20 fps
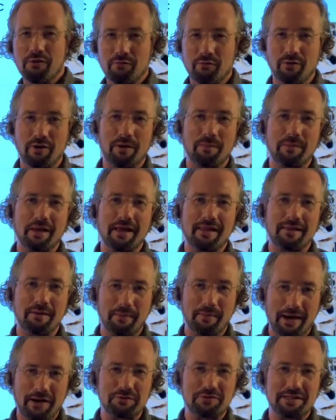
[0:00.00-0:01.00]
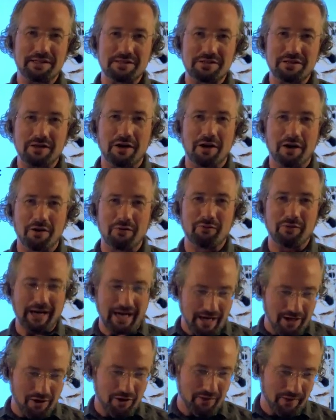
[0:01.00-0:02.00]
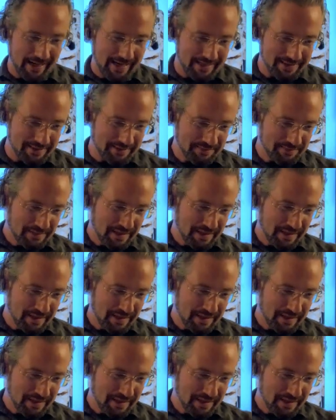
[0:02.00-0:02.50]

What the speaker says: from the mountains of Ararat.